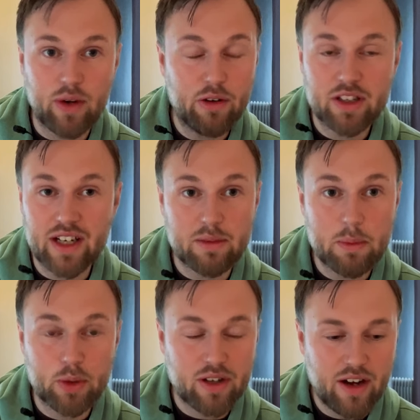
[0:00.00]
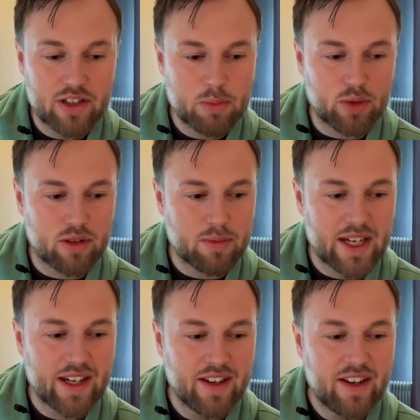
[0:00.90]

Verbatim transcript: How could other people contribute to me?